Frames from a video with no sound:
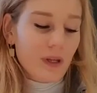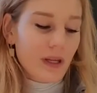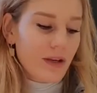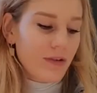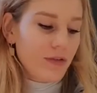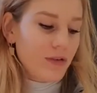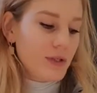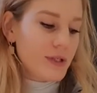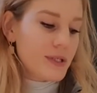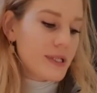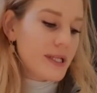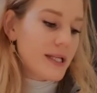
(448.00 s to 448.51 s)
If
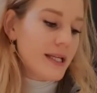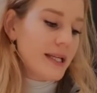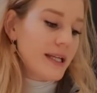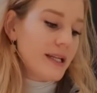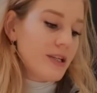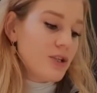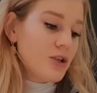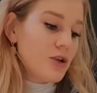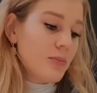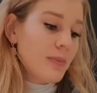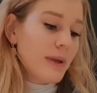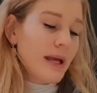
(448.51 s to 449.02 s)
you see
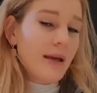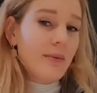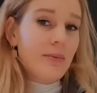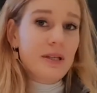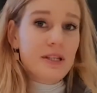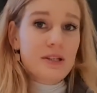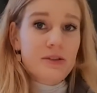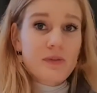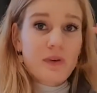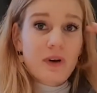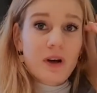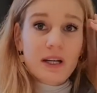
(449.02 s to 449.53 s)
that your baby
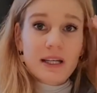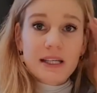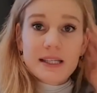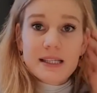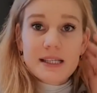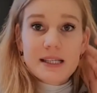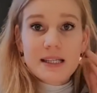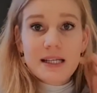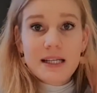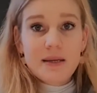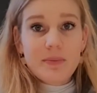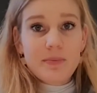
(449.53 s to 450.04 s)
is falling
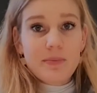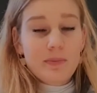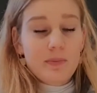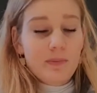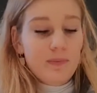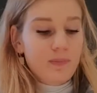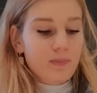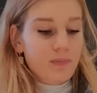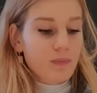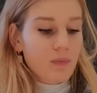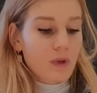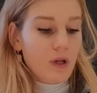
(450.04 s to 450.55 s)
asleep,
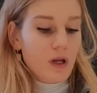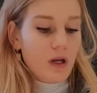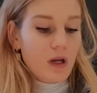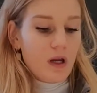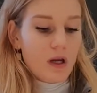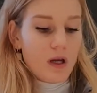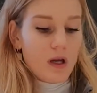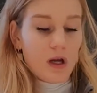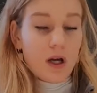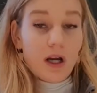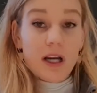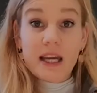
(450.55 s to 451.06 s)

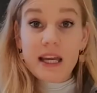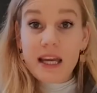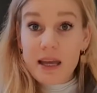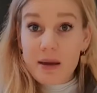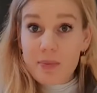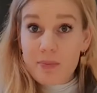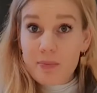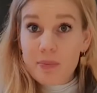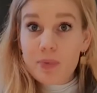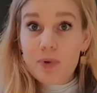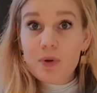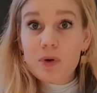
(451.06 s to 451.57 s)

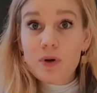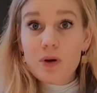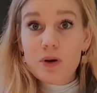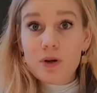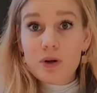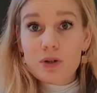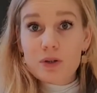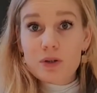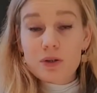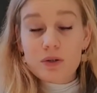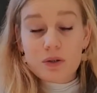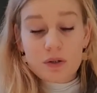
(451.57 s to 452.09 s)
keep
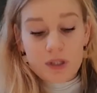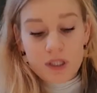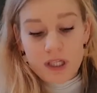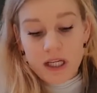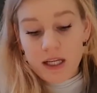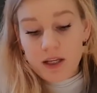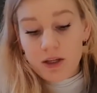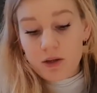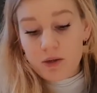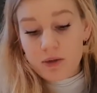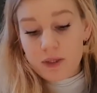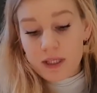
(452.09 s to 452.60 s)

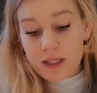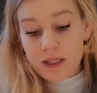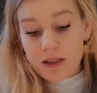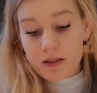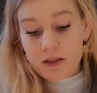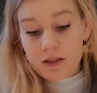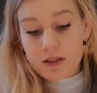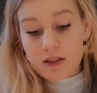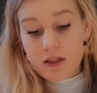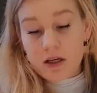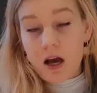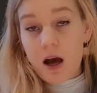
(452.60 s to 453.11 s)
continuing
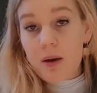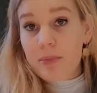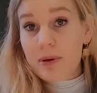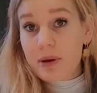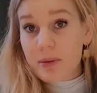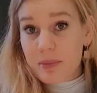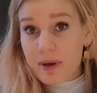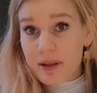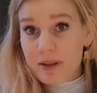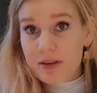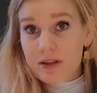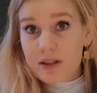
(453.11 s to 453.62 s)
the cupping
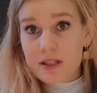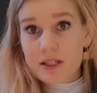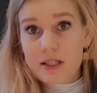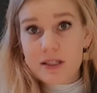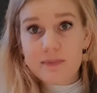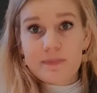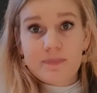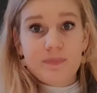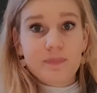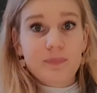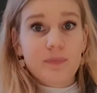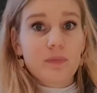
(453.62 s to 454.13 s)
method,
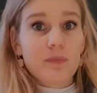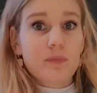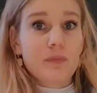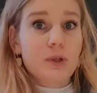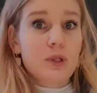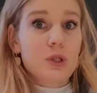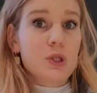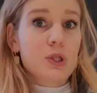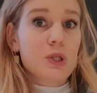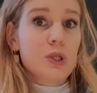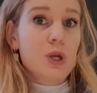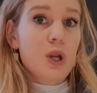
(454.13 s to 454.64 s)
but
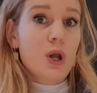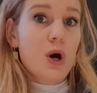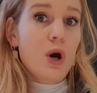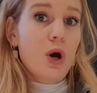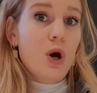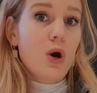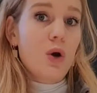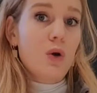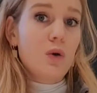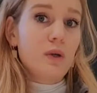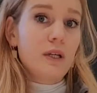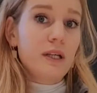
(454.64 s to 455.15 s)

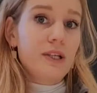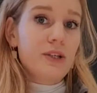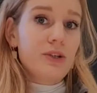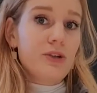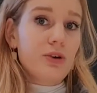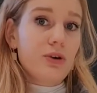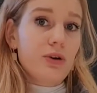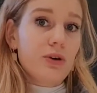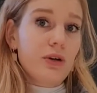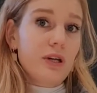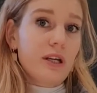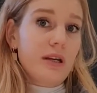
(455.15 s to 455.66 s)
slowly
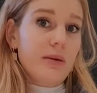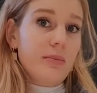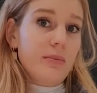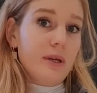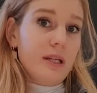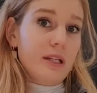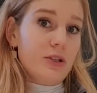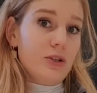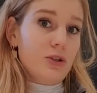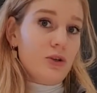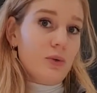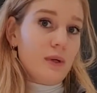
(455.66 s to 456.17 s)
turn him
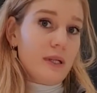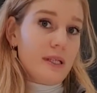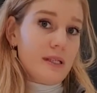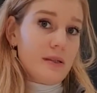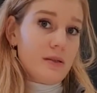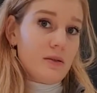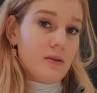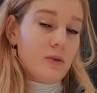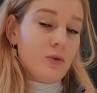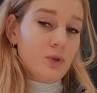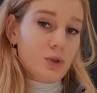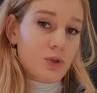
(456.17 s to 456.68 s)

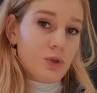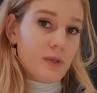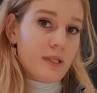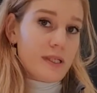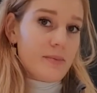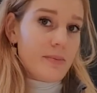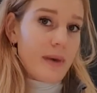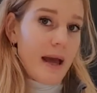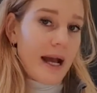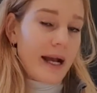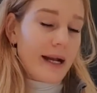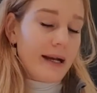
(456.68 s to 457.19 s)
onto his
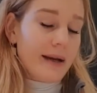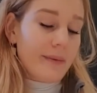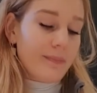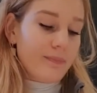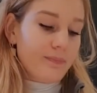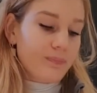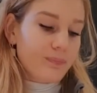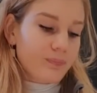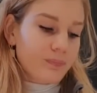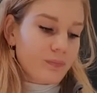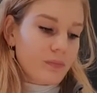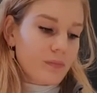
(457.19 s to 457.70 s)
back,
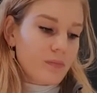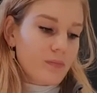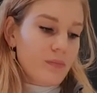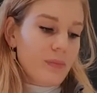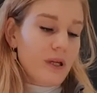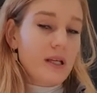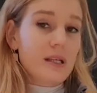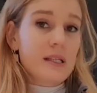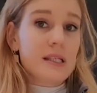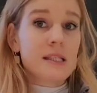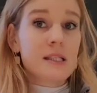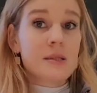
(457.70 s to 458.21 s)

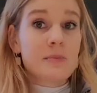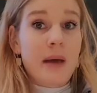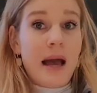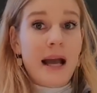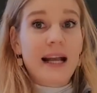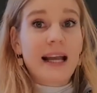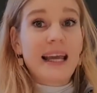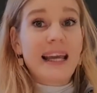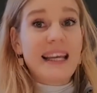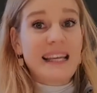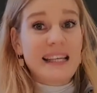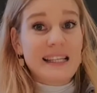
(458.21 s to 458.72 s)
because his
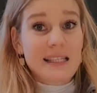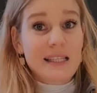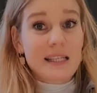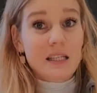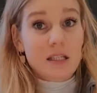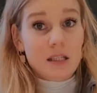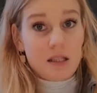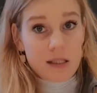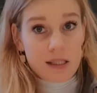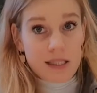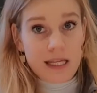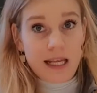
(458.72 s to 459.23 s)
back is
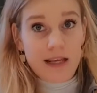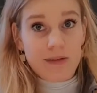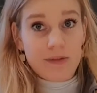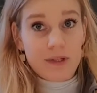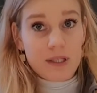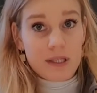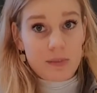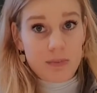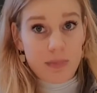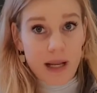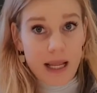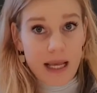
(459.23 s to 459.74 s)
the
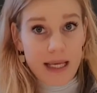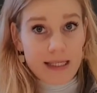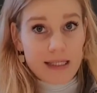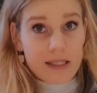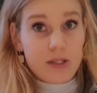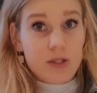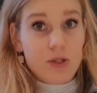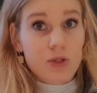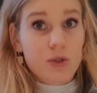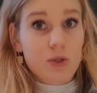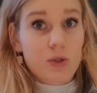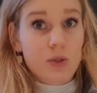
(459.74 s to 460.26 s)
safest place
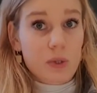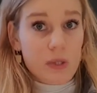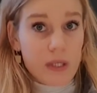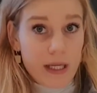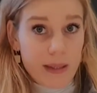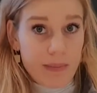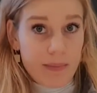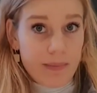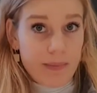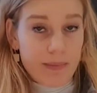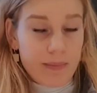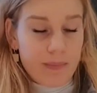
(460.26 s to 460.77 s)
to sleep.